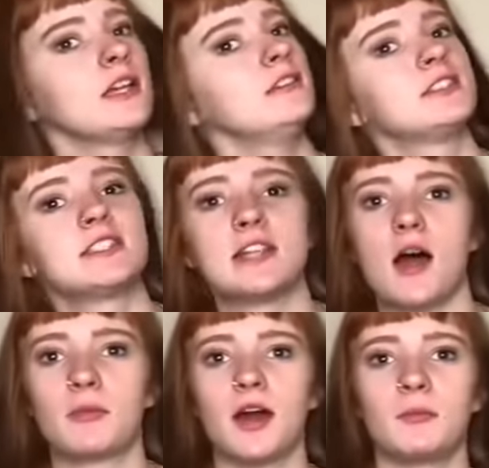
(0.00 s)
oh, can you
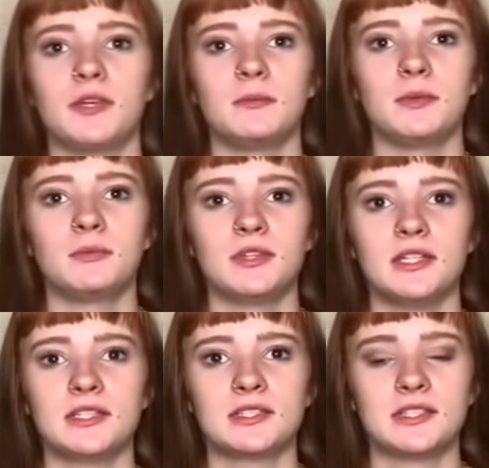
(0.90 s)
stop copying me,
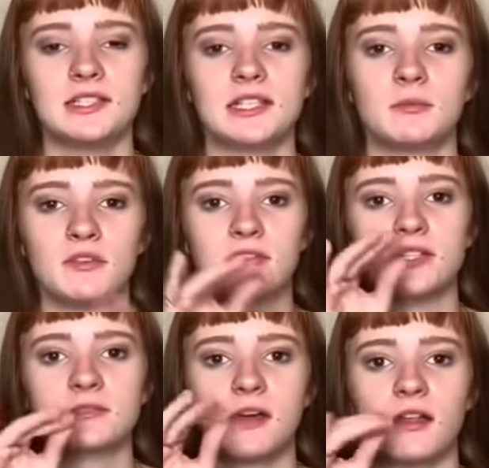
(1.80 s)
please? He's like
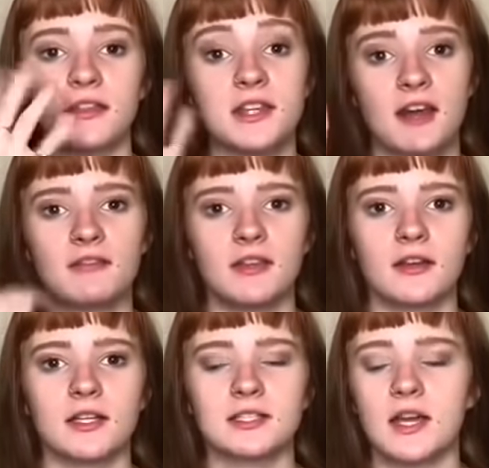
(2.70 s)
moving his mouth to
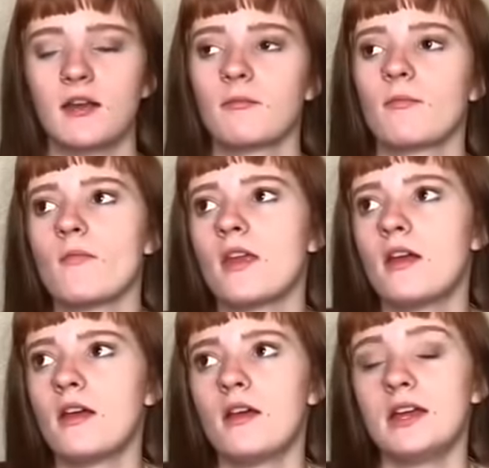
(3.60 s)
everything I say.
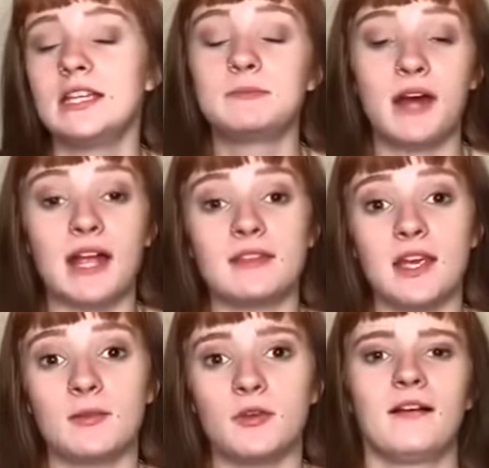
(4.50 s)
He's behind the
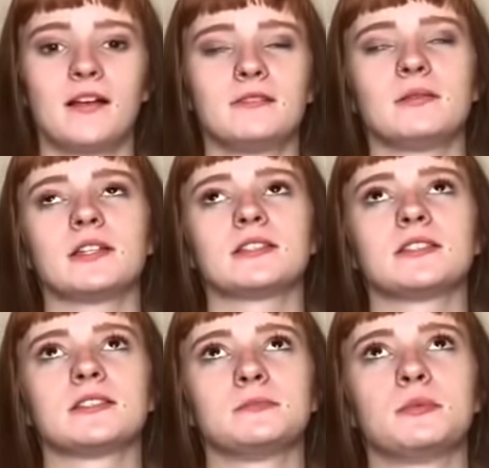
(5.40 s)
camera because
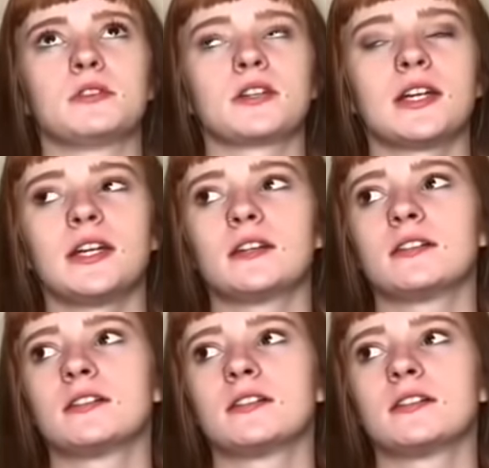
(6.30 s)
this is boring.